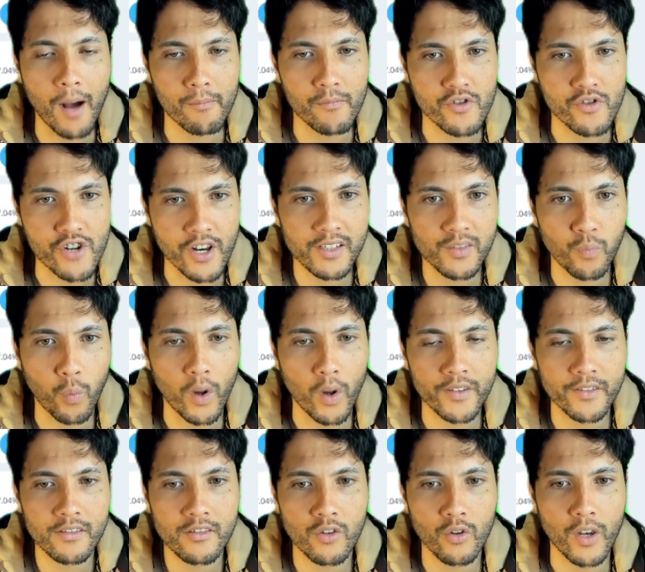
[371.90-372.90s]
just
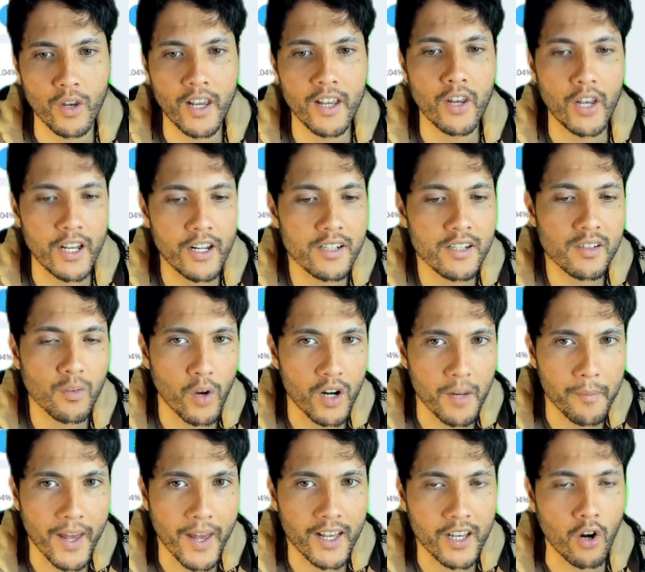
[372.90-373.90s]
wants to, he doesn't want
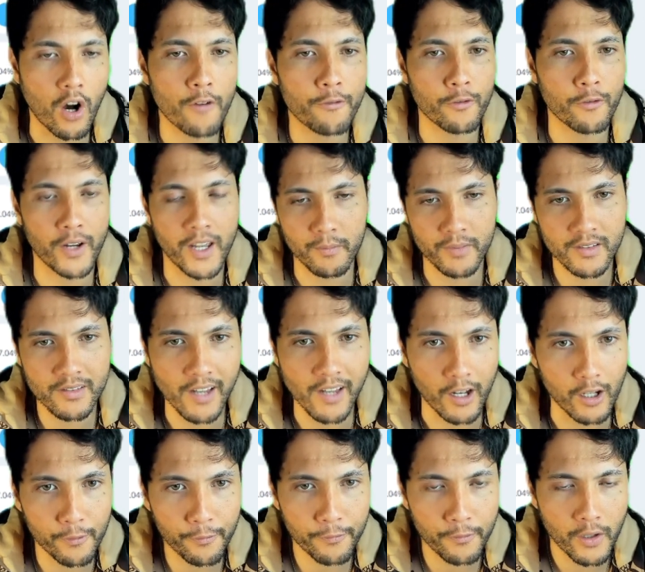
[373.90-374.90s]
to make an offer
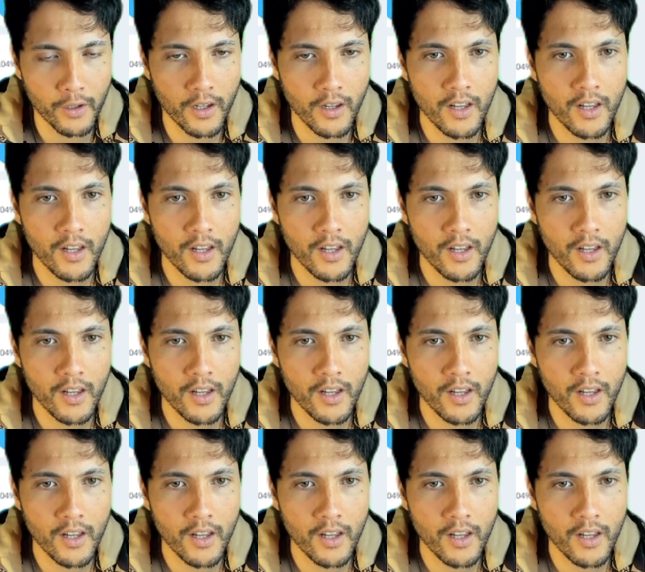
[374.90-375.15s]
himself.